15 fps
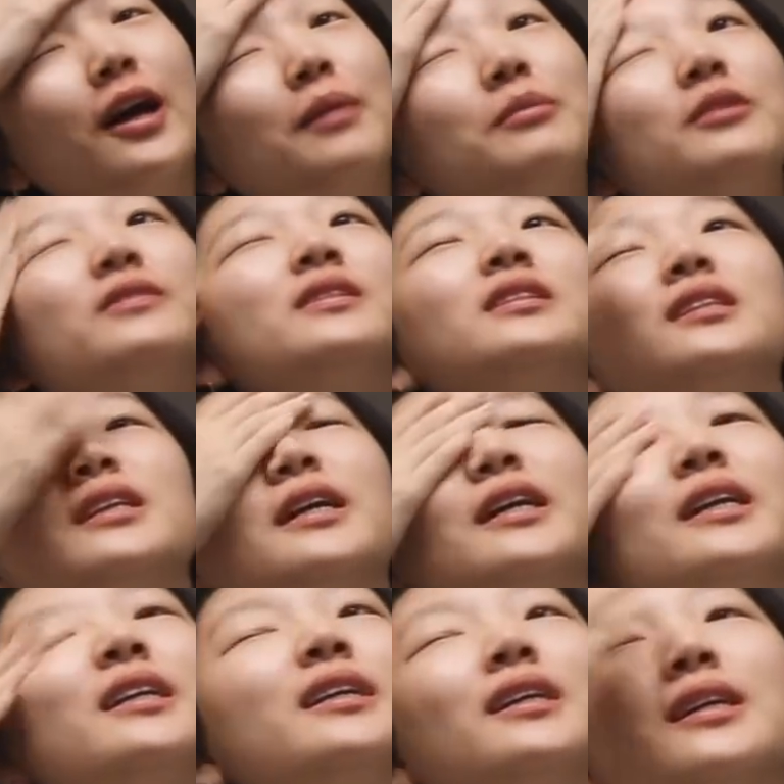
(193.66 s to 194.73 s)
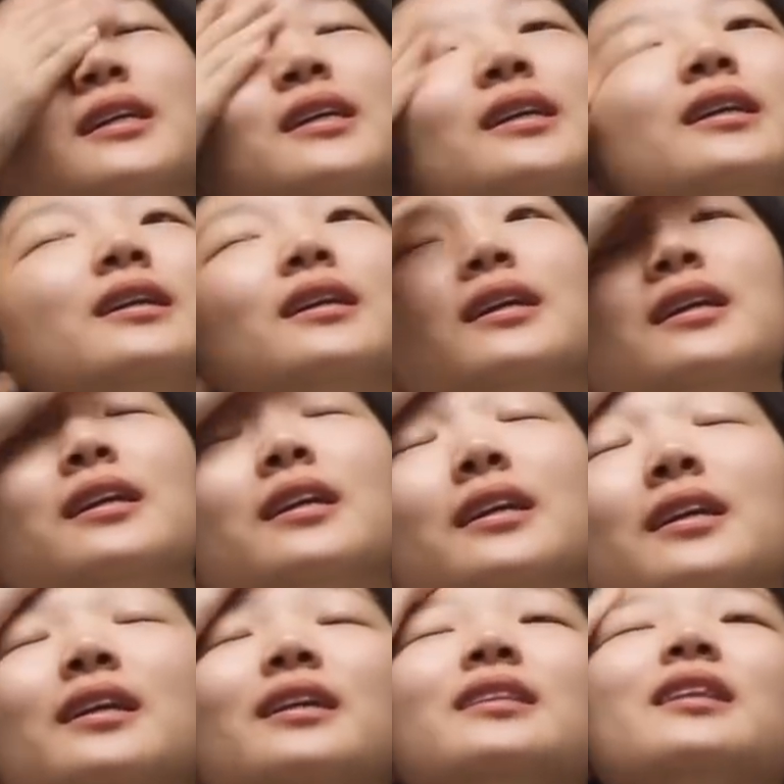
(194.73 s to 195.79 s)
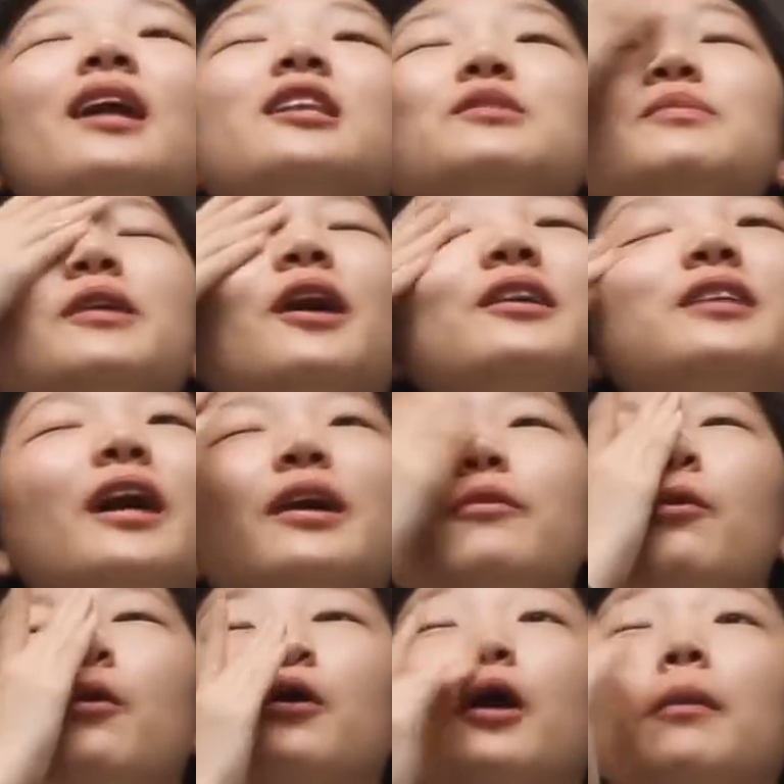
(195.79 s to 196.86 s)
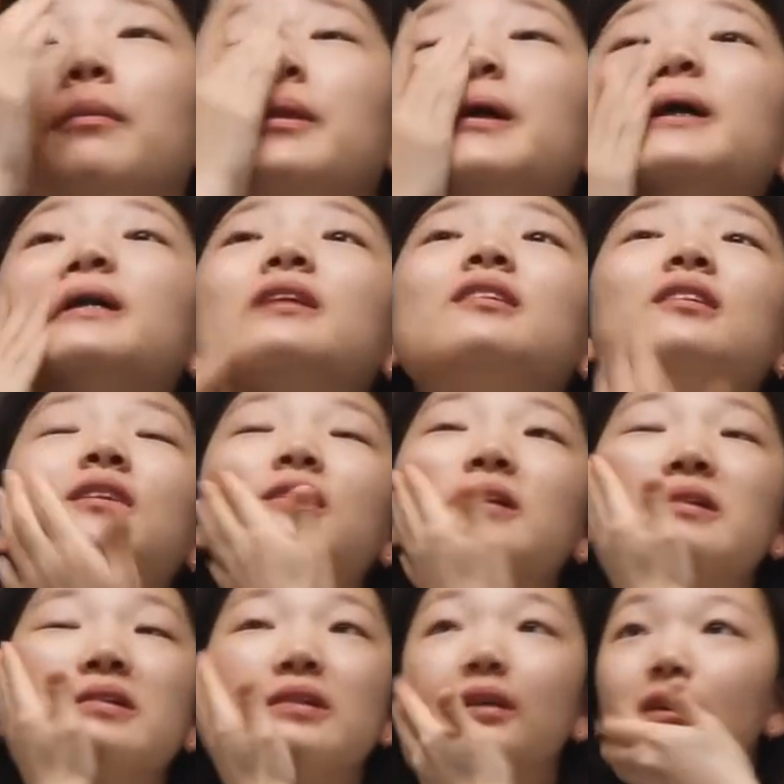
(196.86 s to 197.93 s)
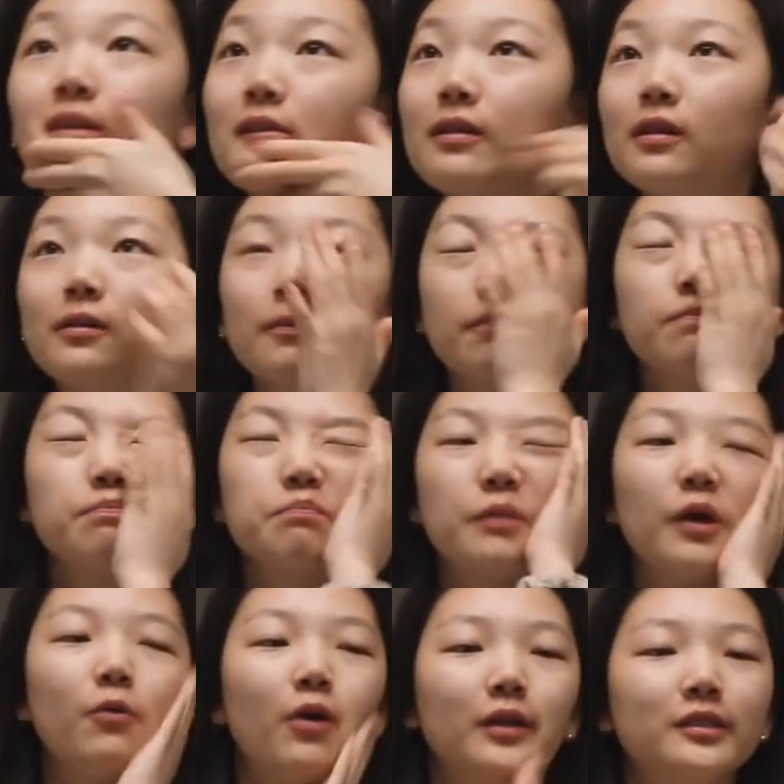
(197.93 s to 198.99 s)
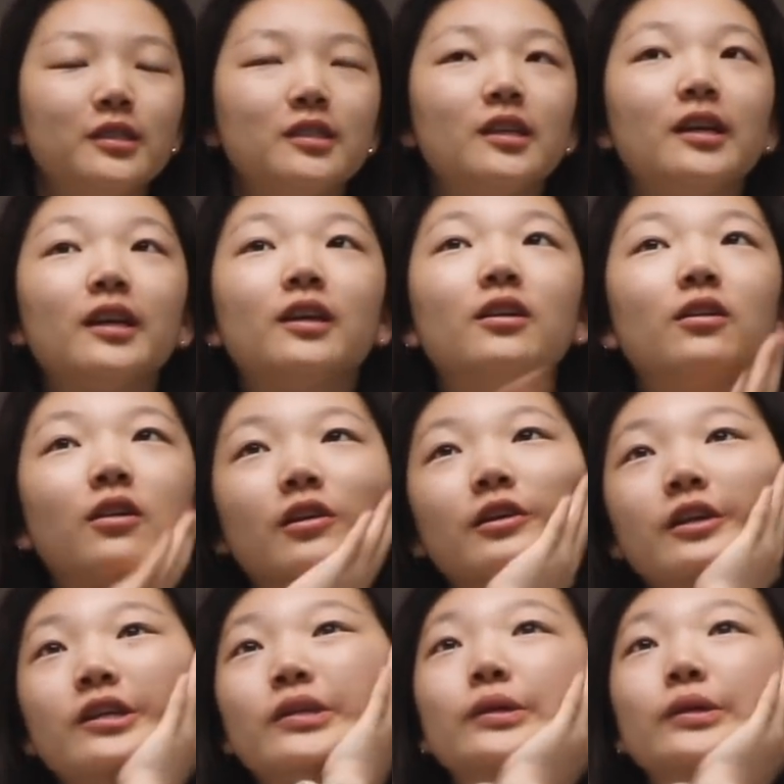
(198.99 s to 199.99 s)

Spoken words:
not moving today? And that's because I woke up late. My watch is like, are you